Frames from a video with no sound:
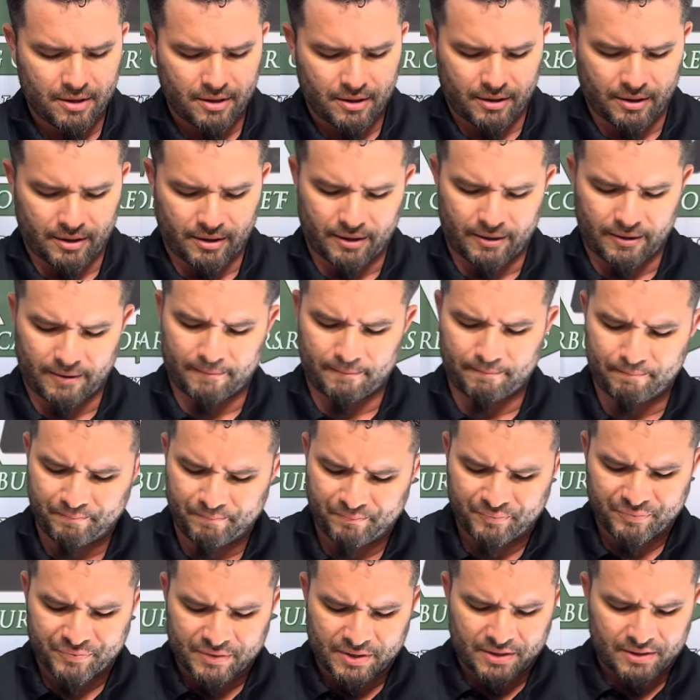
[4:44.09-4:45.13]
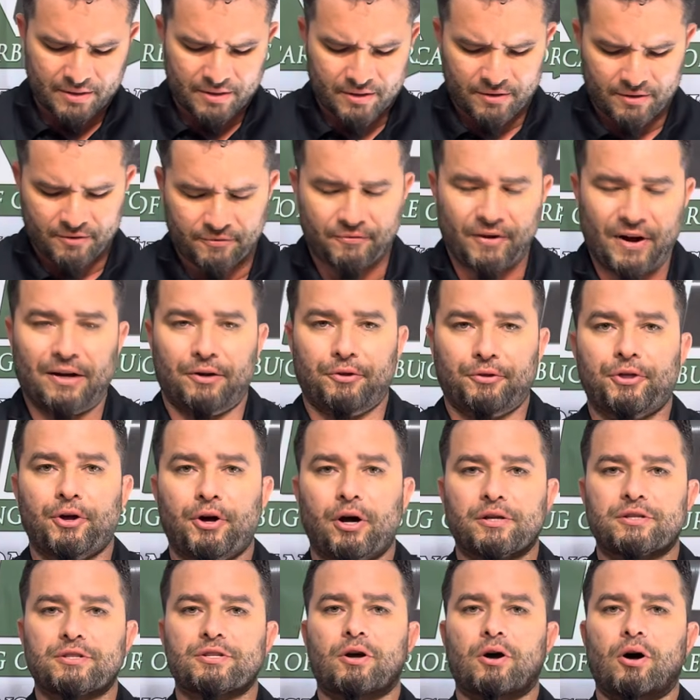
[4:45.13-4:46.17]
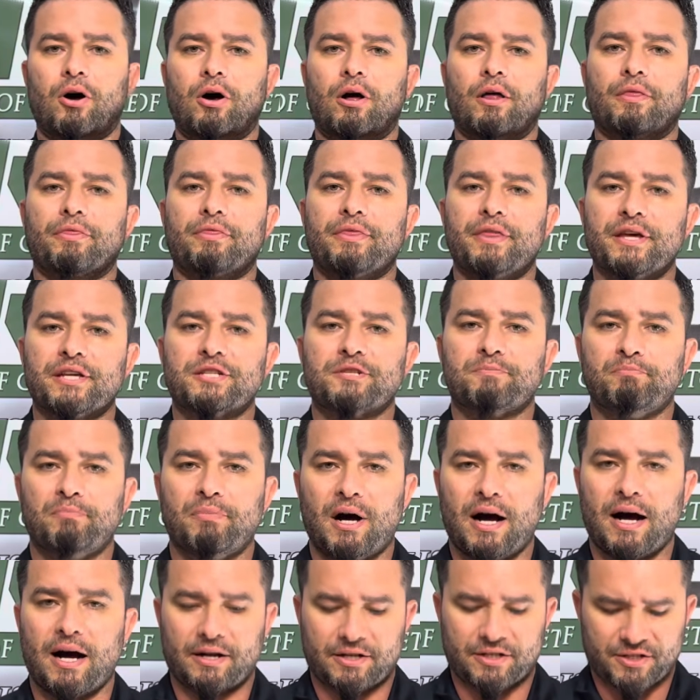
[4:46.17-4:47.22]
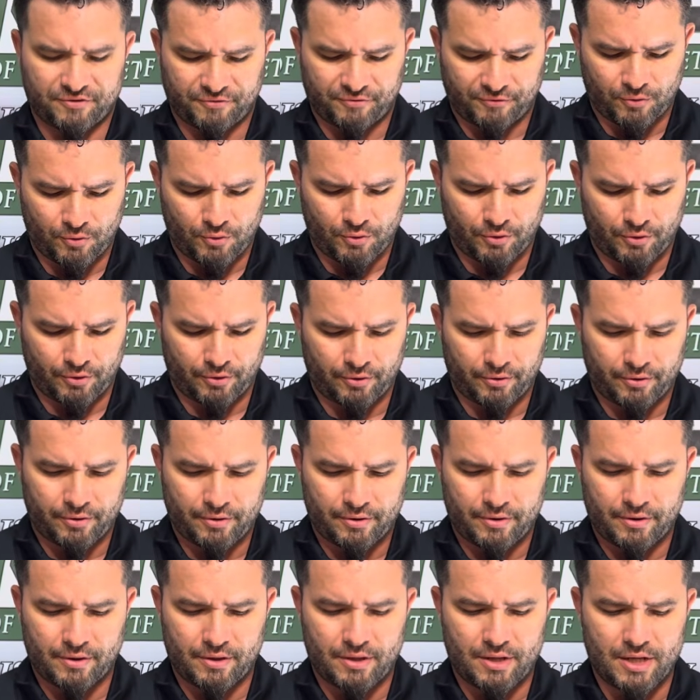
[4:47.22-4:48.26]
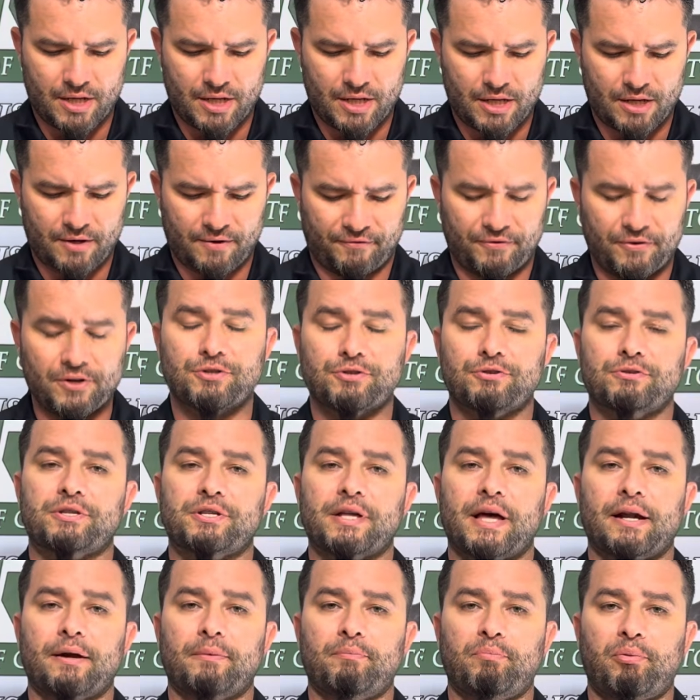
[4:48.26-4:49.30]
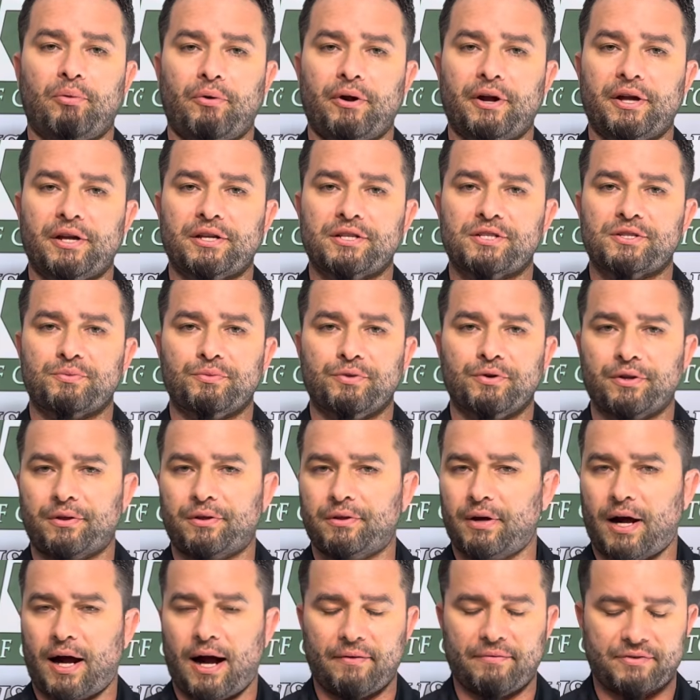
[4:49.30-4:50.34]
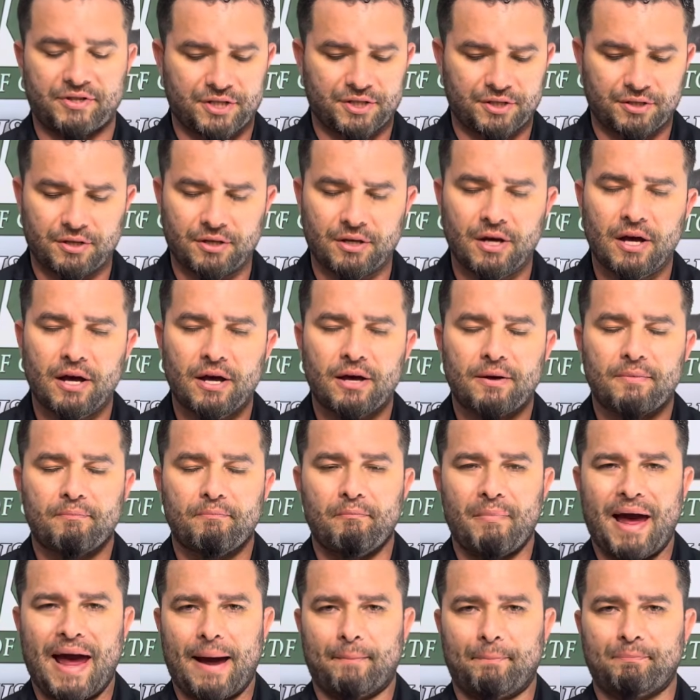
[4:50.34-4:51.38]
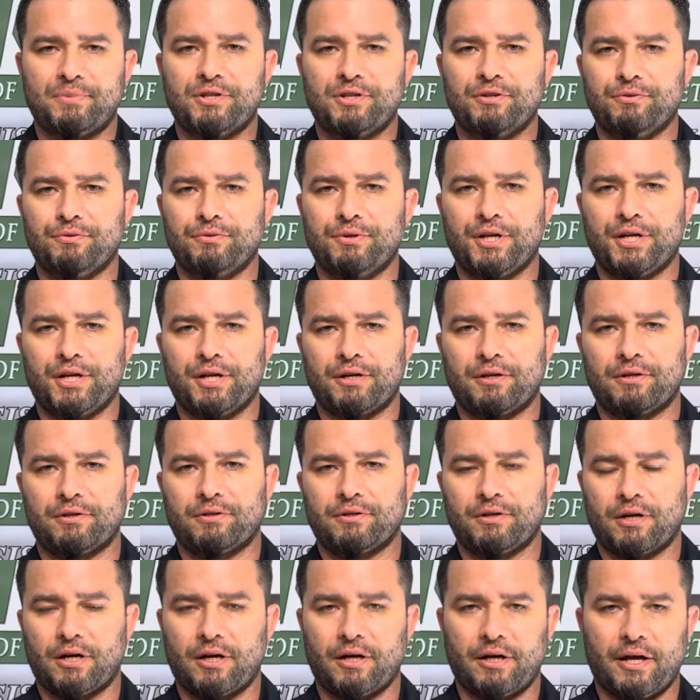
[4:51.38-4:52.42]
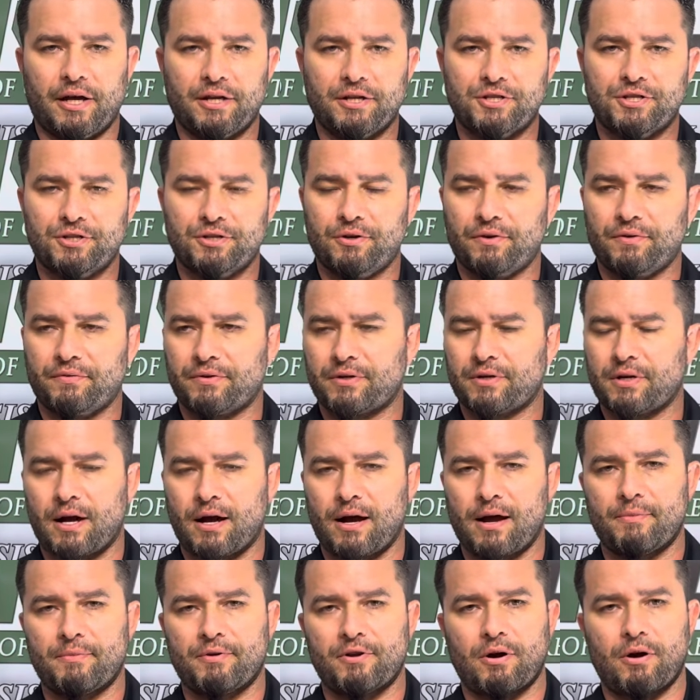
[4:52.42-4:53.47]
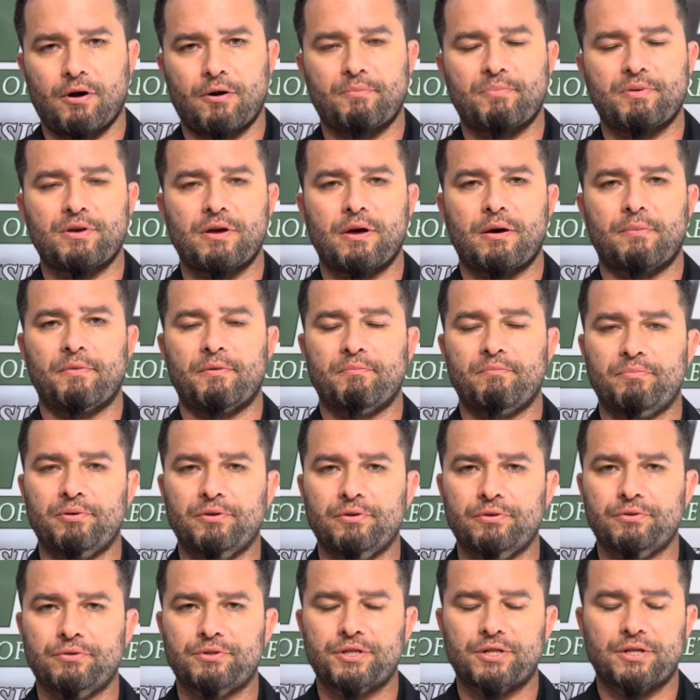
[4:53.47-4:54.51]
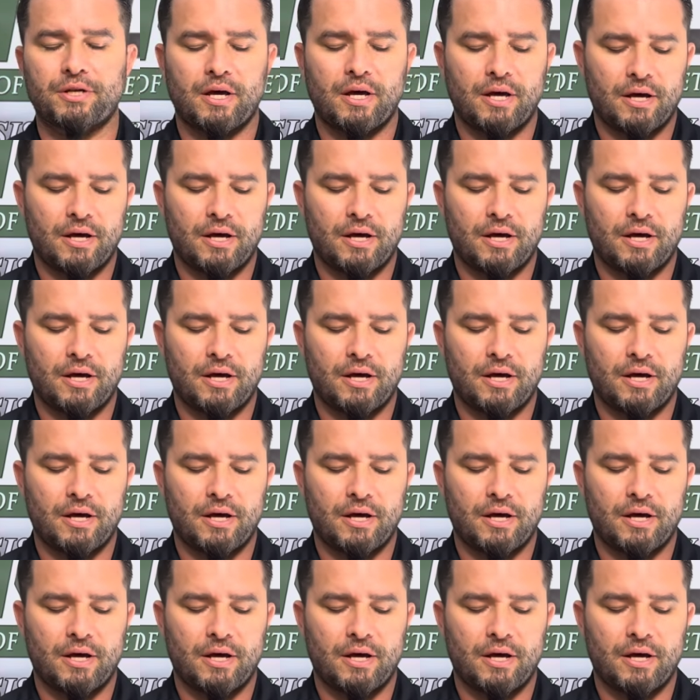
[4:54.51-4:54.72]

Final thoughts on this box for the features that it brings with obviously map tuning, engine over time and RPM and boost.